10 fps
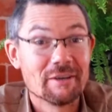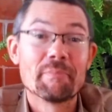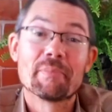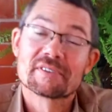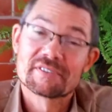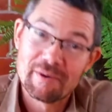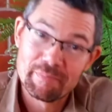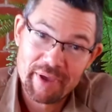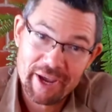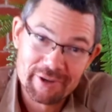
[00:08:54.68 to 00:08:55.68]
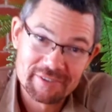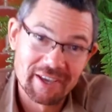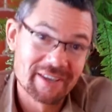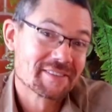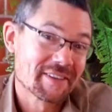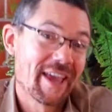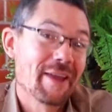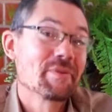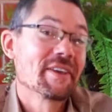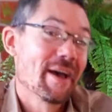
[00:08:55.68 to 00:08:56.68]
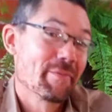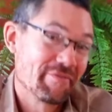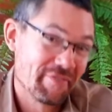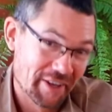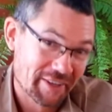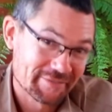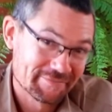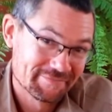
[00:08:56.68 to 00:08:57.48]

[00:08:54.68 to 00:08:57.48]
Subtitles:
but some parasites can be epiphytic.